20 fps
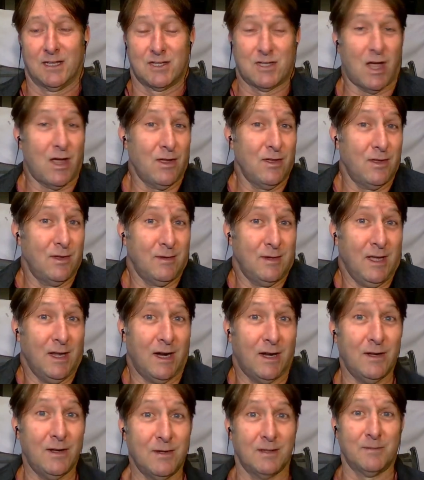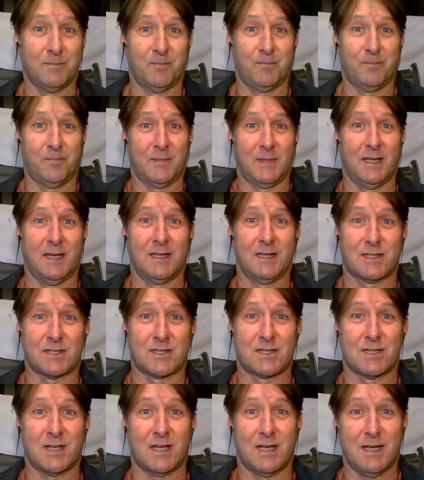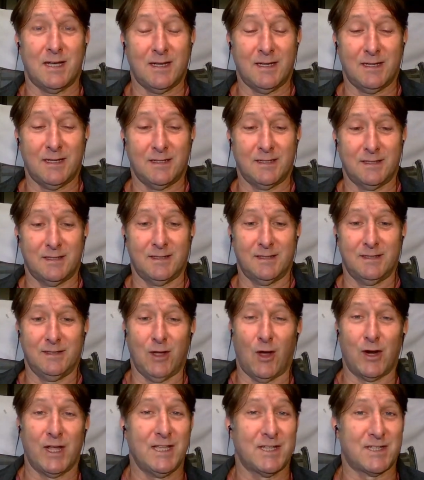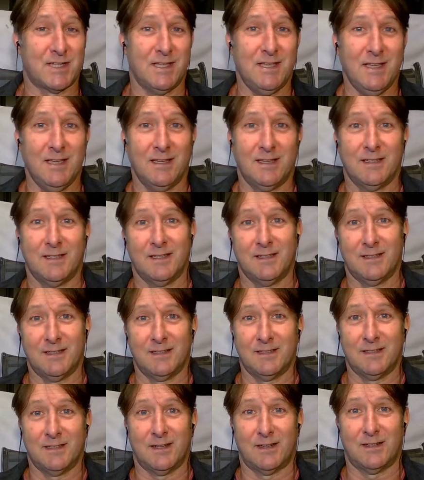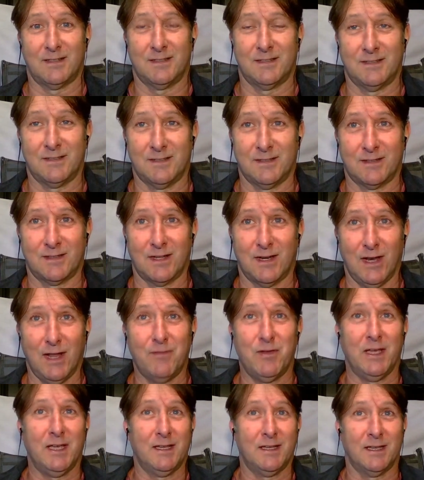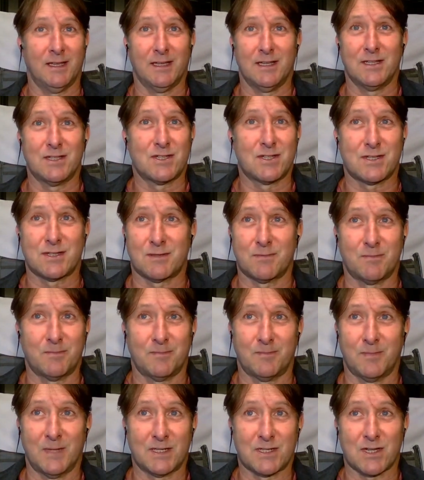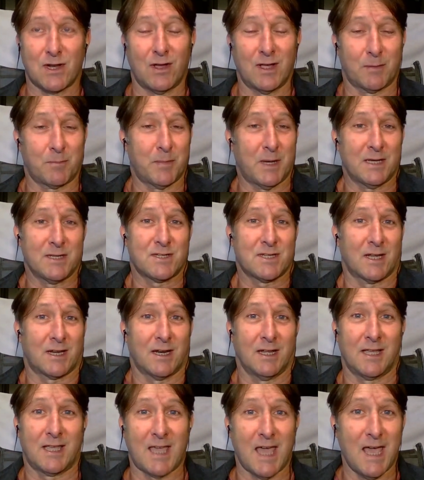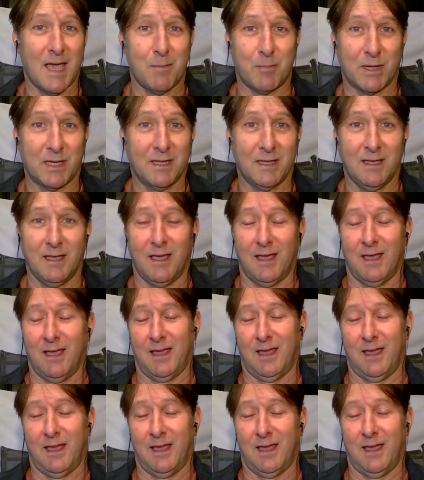So, you know, it's not easy. The living it's like basically camping,